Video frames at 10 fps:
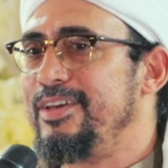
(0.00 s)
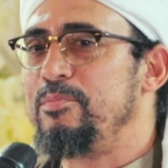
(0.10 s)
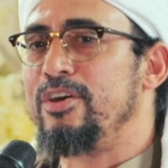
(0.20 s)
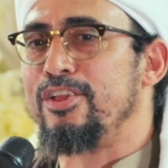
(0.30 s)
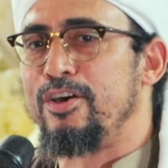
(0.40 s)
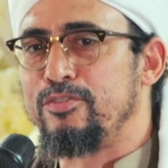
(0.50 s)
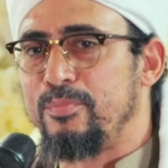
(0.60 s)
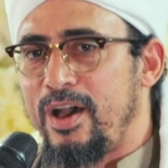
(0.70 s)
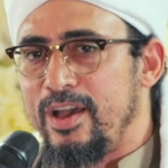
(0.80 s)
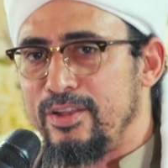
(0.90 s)
May Allah
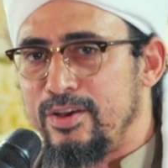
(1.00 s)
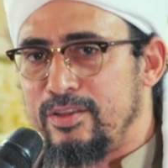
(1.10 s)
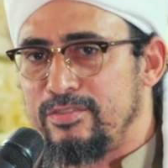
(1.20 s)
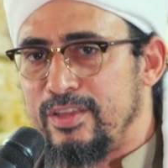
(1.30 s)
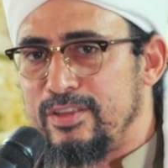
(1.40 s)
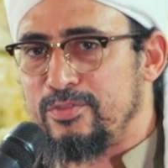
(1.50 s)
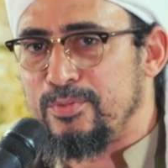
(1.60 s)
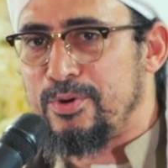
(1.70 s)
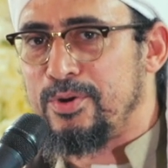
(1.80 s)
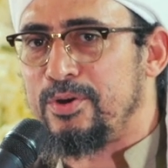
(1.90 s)
smile on us in this
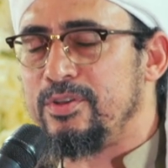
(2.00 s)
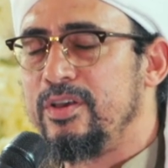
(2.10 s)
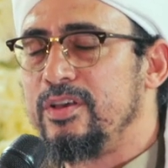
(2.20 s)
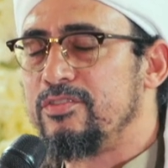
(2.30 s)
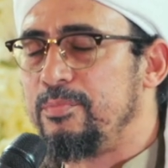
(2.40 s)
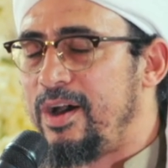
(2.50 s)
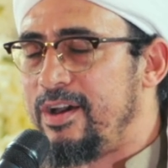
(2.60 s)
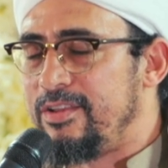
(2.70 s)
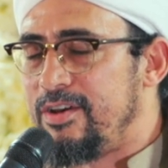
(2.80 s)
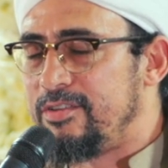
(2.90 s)
world,
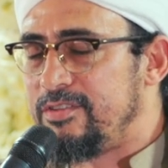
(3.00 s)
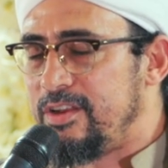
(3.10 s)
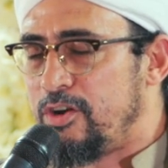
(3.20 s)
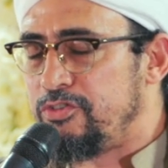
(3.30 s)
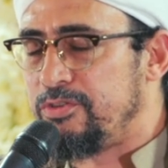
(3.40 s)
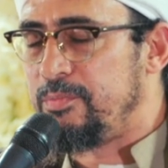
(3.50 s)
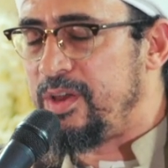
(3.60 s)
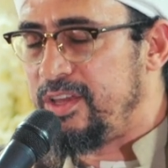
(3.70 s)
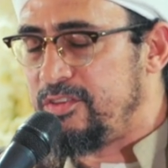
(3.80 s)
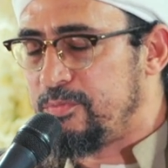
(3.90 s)
smile on us in our dreams.
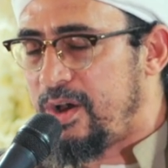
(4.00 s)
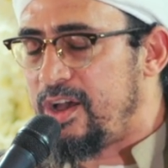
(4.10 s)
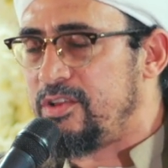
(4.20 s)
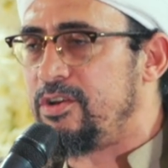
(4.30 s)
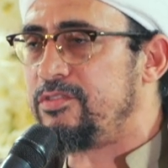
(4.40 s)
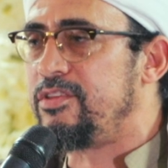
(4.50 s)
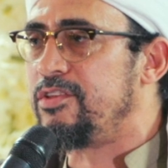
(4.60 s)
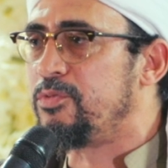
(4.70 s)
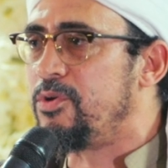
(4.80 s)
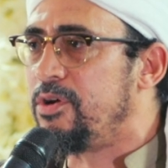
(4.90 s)
May He smile on us in
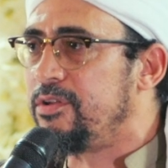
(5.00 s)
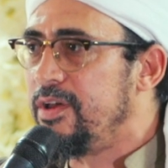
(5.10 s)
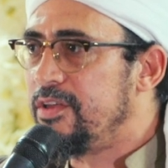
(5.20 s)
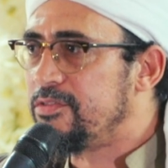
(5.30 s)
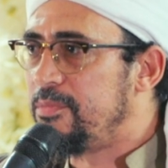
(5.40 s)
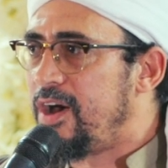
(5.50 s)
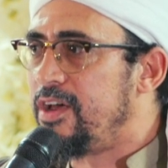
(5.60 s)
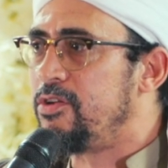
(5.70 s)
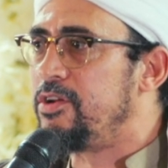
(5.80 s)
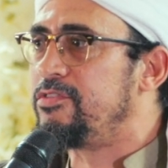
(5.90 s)
this world,
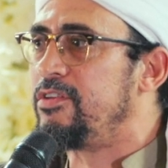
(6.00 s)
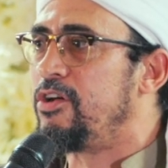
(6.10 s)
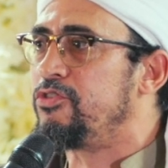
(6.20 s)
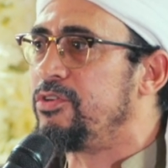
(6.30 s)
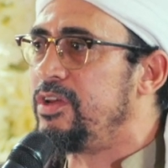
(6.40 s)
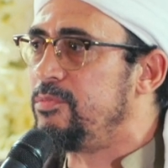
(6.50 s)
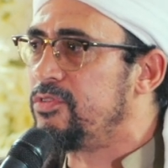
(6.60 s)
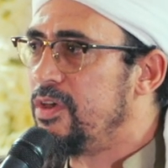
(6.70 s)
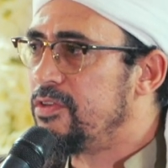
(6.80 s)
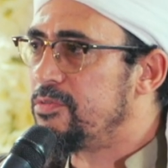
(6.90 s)
smile on us in our
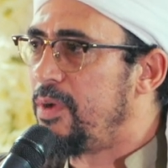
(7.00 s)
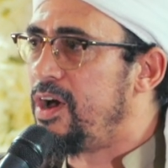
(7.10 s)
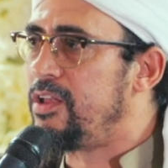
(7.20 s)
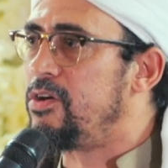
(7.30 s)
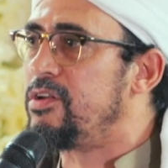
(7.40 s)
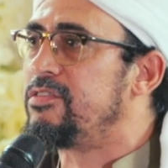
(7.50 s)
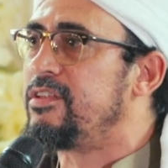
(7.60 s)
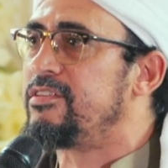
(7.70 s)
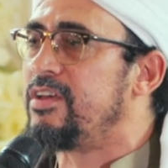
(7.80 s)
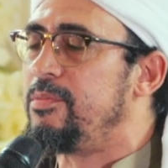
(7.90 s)
dreams, smile on us
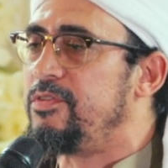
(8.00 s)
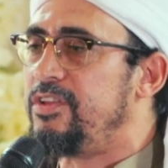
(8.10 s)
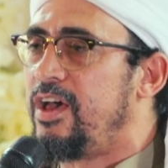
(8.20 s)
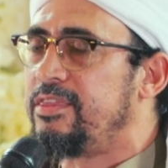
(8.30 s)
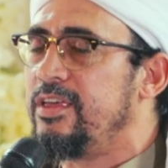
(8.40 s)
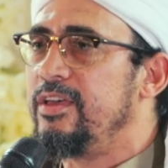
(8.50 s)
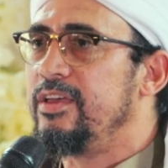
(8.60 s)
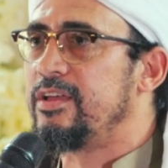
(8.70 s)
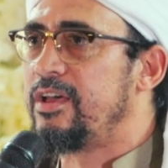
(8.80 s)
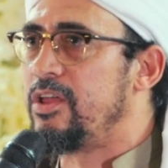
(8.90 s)
at the time of death,
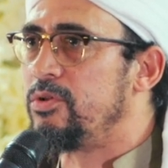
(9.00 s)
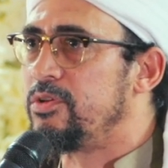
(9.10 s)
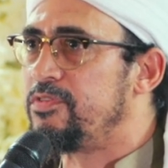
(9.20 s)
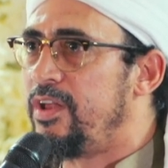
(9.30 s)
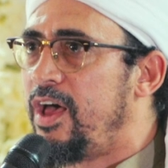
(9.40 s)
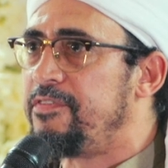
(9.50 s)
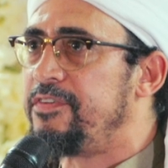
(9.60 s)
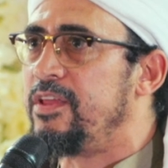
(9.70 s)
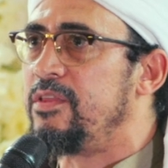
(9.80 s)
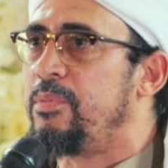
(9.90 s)
in khairun lutfun
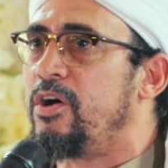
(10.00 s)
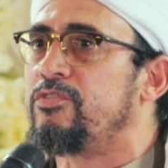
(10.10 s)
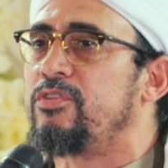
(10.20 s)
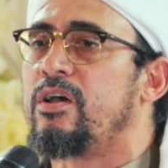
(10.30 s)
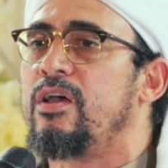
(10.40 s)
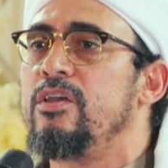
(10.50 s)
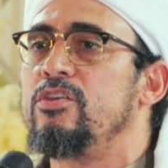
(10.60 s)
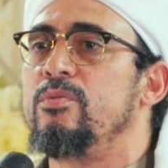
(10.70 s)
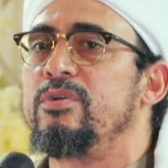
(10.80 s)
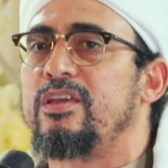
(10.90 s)
afiyah, in the barzakh,
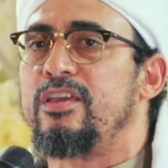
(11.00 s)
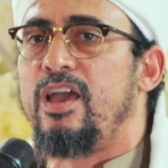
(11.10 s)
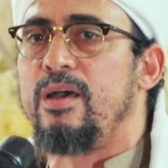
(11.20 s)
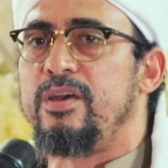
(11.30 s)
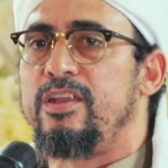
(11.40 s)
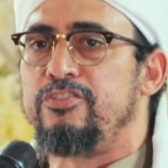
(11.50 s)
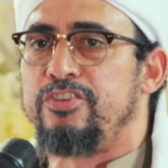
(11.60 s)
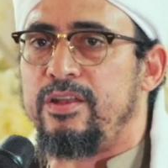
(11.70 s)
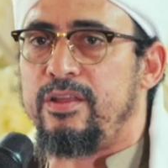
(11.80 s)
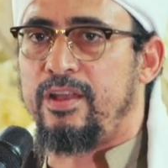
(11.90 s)
yawm al-qiyamah, and in
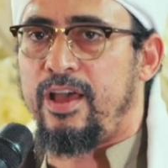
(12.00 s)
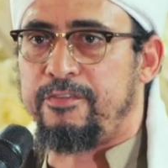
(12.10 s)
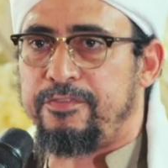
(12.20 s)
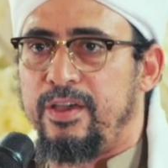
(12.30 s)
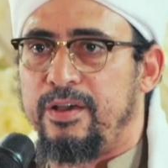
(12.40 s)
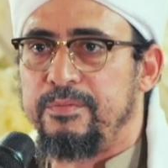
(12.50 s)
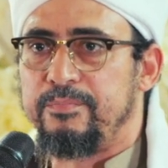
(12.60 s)
jannah and afiyah.